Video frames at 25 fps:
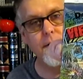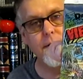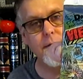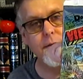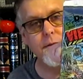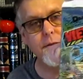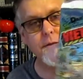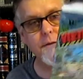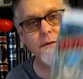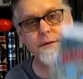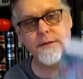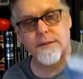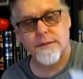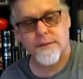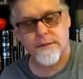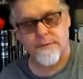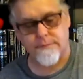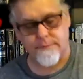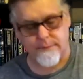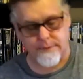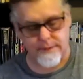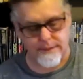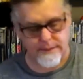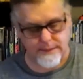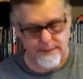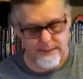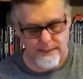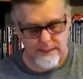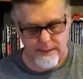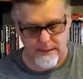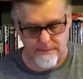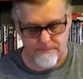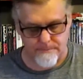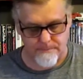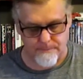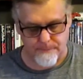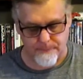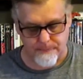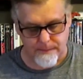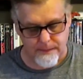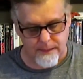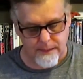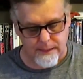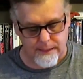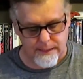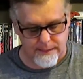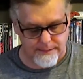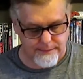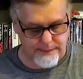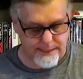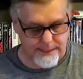So this is Vietnam. It's